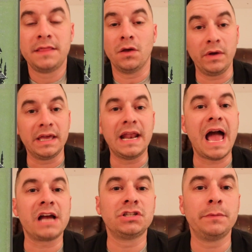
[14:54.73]
that we can
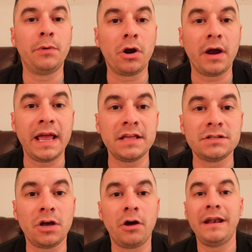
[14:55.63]
actually put our
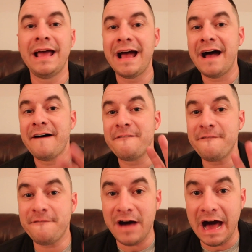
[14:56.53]
hands on,
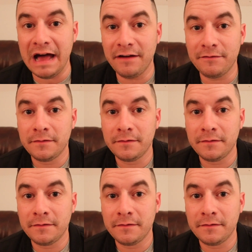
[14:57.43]
5.